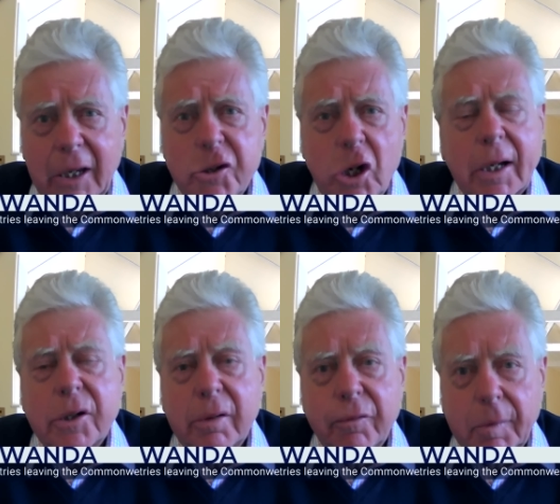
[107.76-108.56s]

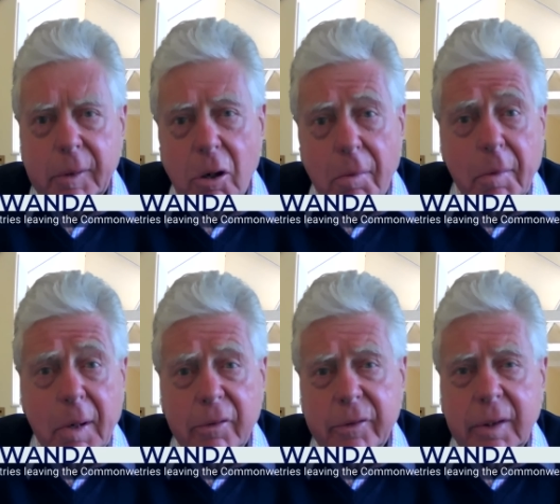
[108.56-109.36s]
ejected from the
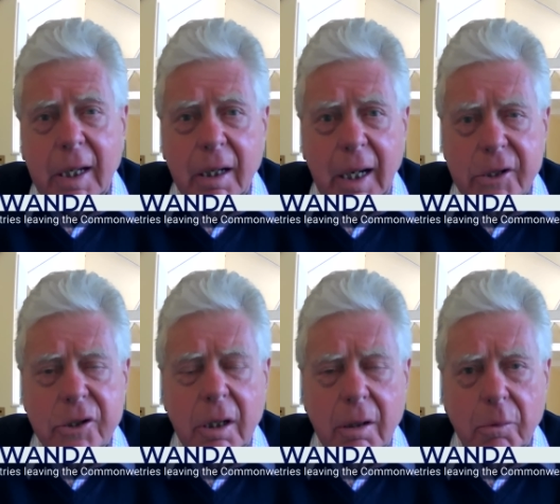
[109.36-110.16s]
Commonwealth and then
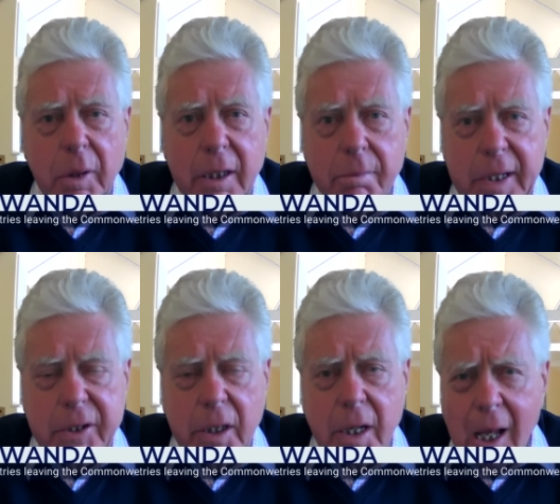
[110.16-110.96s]
later
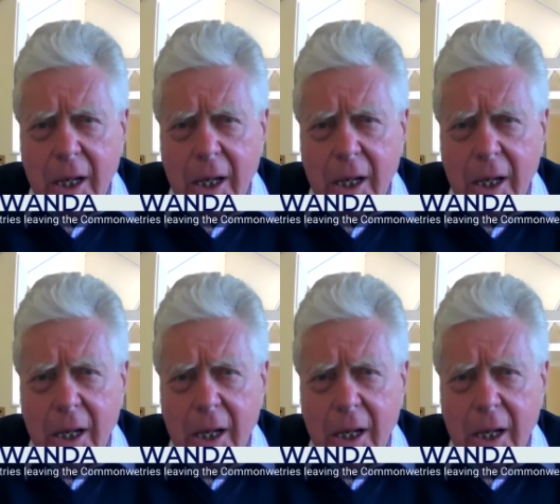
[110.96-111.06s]
readmitted.